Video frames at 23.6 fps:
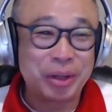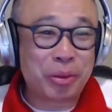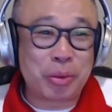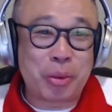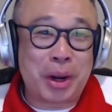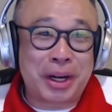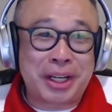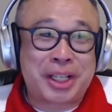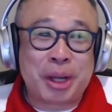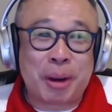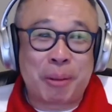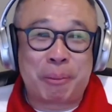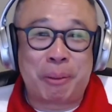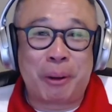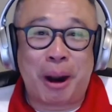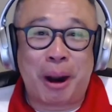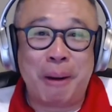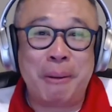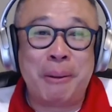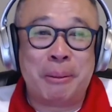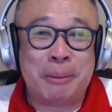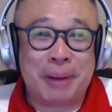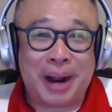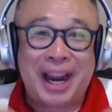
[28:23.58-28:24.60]
What's the
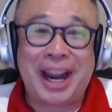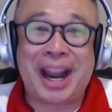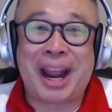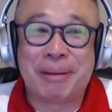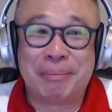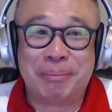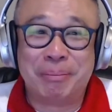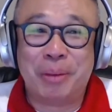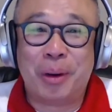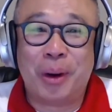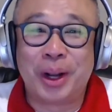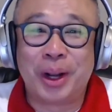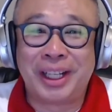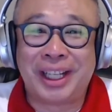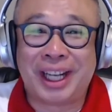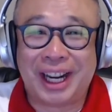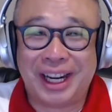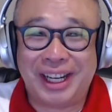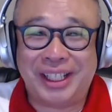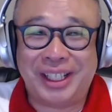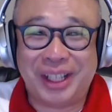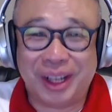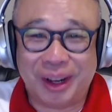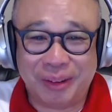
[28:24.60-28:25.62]
problem? I have more
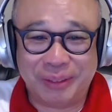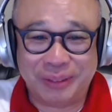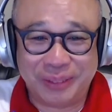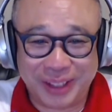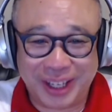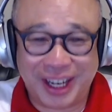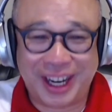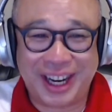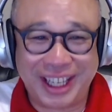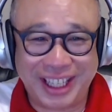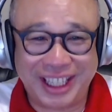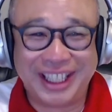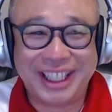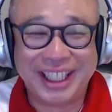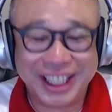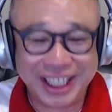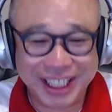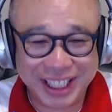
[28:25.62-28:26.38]
than them, right?